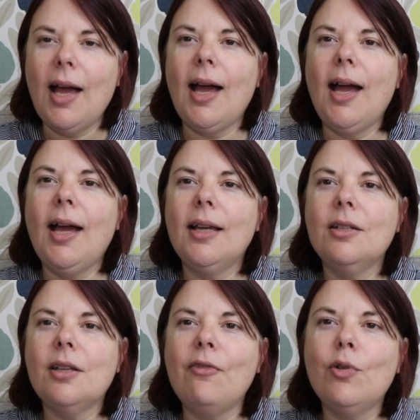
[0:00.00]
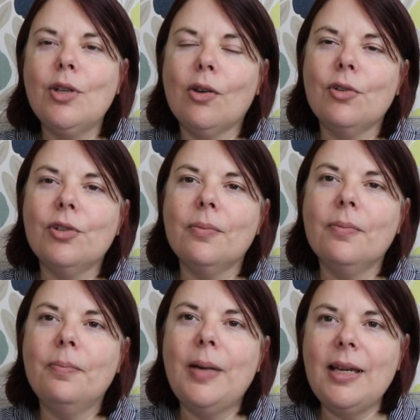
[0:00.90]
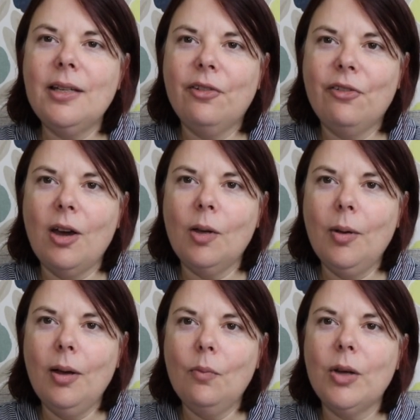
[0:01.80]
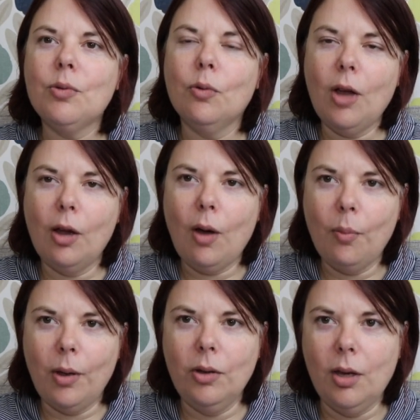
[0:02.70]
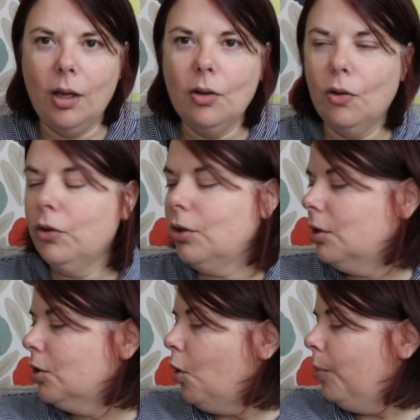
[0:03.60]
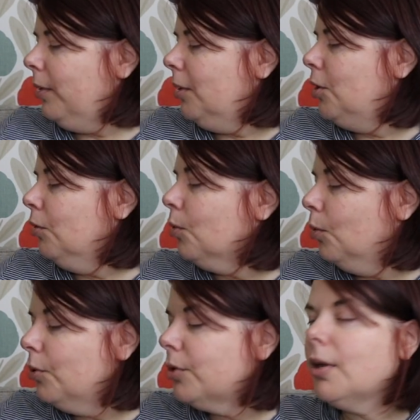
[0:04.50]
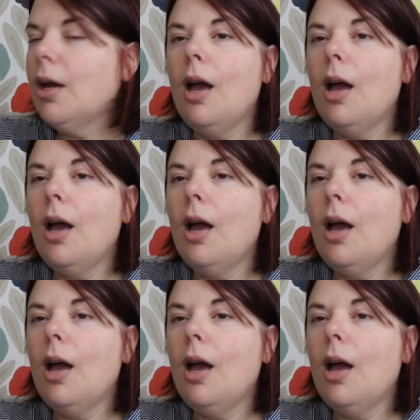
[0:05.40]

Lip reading: and I've also got some blended fibre, which will go up in onto the shop in due course.